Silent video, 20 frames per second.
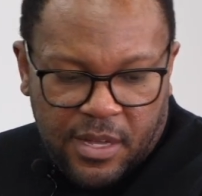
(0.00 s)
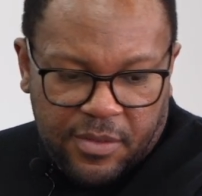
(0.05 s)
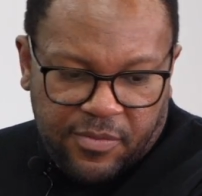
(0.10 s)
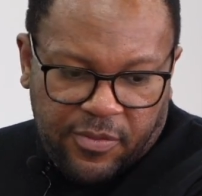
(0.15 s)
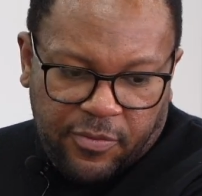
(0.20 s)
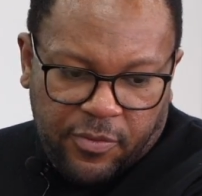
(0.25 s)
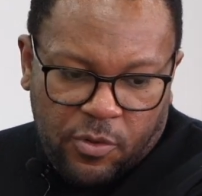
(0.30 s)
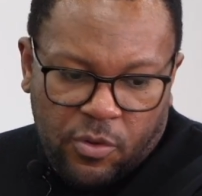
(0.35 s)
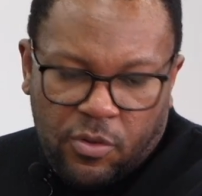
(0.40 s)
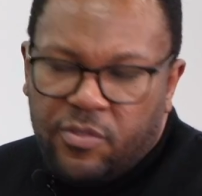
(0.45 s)

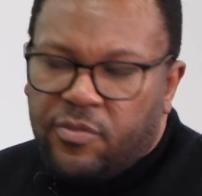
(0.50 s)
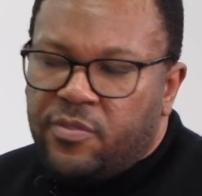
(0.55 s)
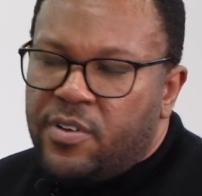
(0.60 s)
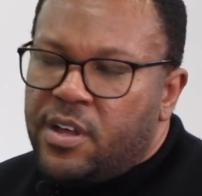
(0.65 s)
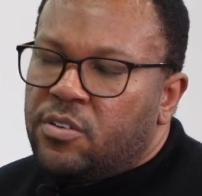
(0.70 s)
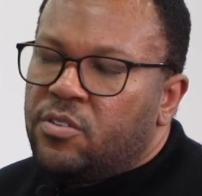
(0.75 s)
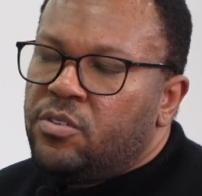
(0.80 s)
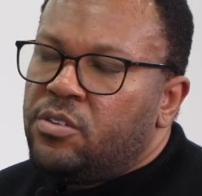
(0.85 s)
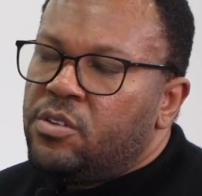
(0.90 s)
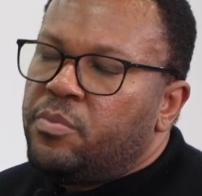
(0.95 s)
full
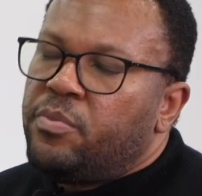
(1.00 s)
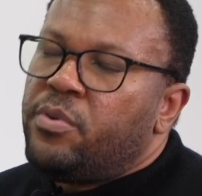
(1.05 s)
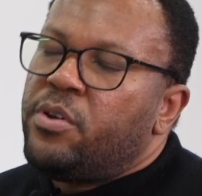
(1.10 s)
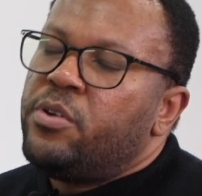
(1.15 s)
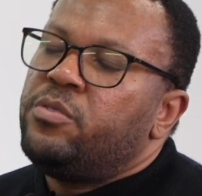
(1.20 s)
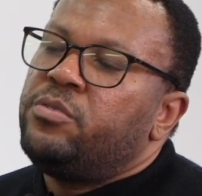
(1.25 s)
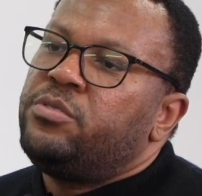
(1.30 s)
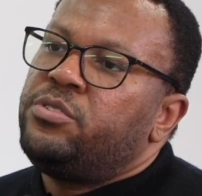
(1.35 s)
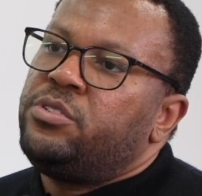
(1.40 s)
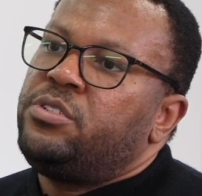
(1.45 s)
funnel
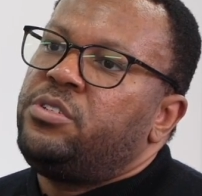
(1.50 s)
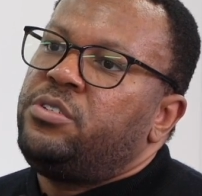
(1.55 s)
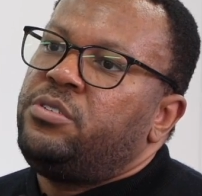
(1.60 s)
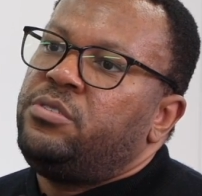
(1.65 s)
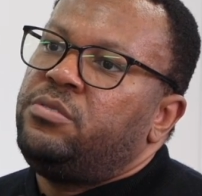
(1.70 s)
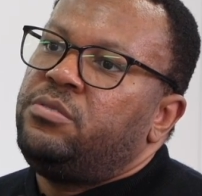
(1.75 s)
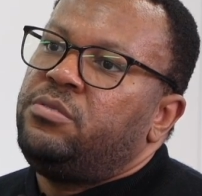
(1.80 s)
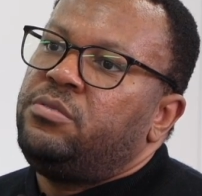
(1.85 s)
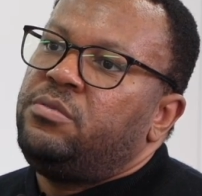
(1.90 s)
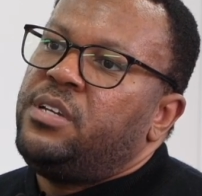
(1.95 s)
approach
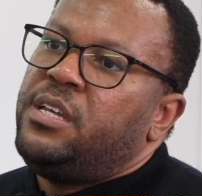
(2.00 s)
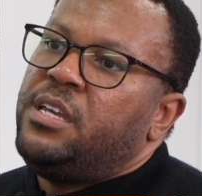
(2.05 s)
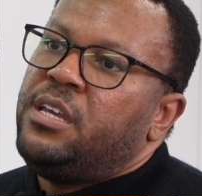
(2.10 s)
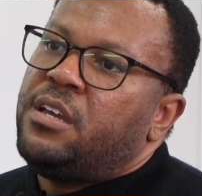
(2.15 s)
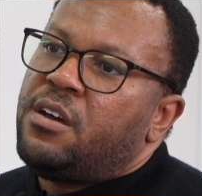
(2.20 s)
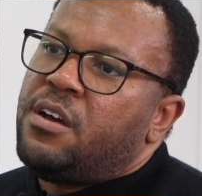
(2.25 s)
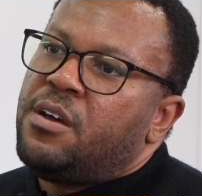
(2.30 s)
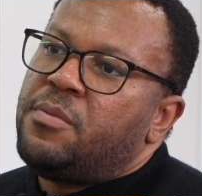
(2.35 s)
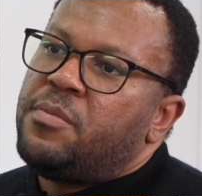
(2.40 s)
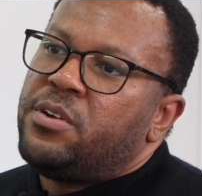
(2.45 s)
to
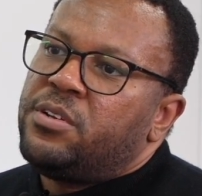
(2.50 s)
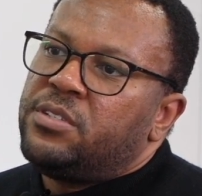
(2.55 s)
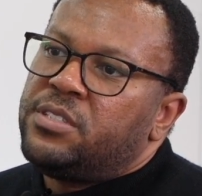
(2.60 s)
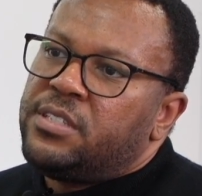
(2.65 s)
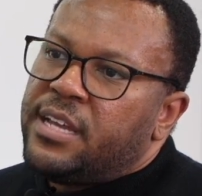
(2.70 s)
e-commerce,